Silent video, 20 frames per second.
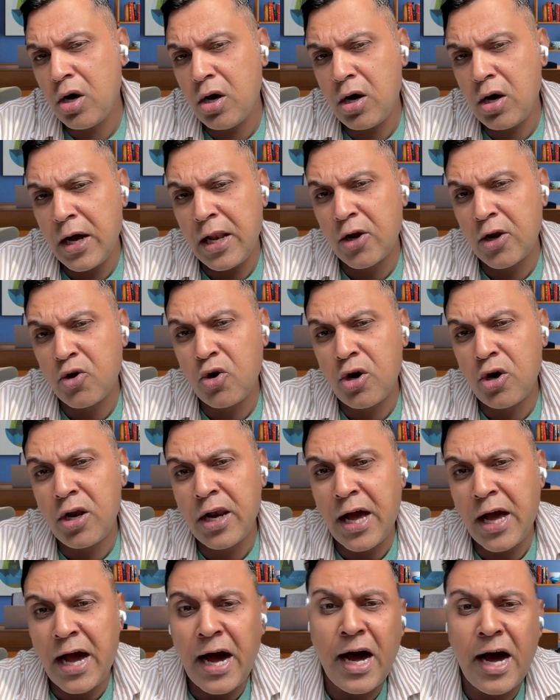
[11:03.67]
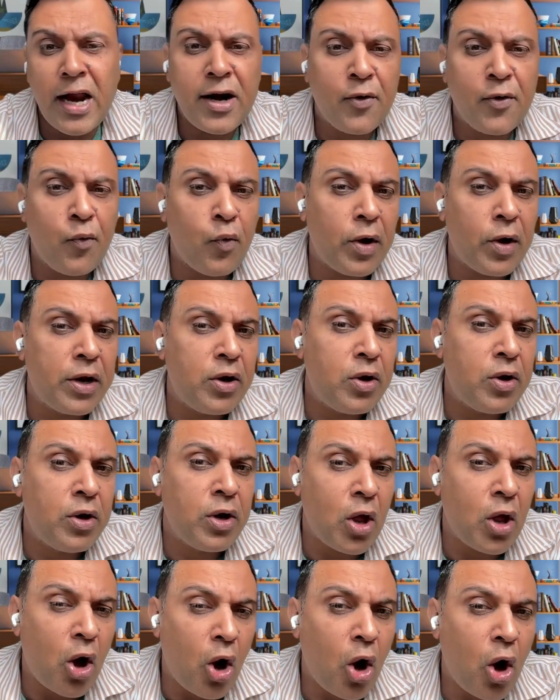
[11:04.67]
alcohol are
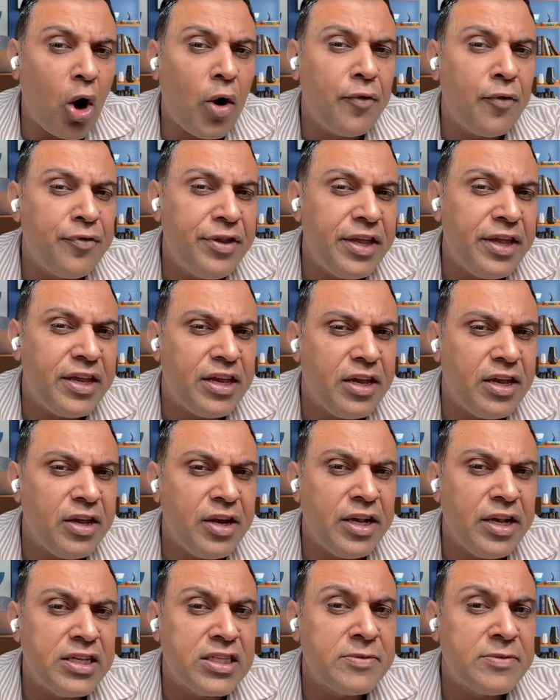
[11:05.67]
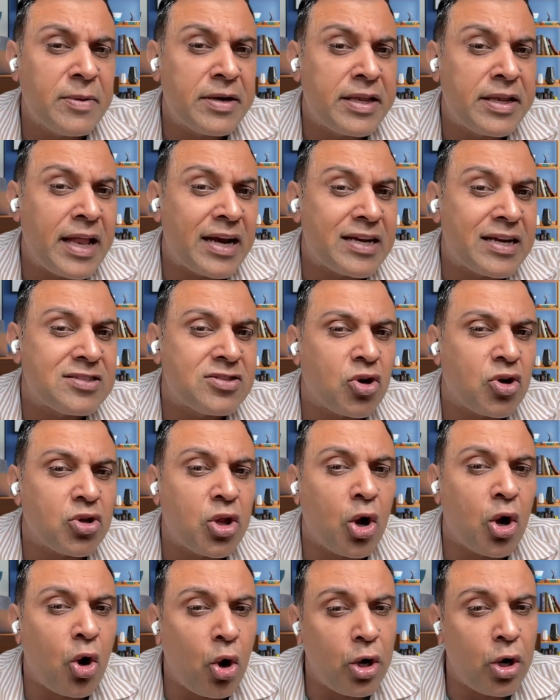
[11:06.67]
one of the key reasons, but that's
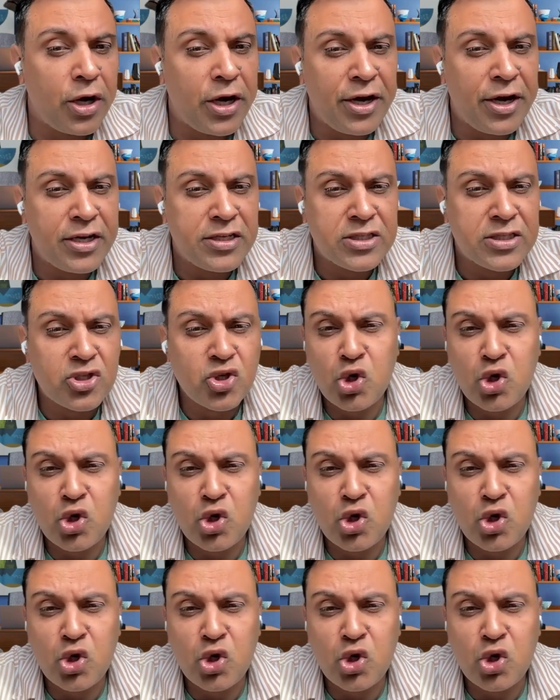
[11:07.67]
not the only reason.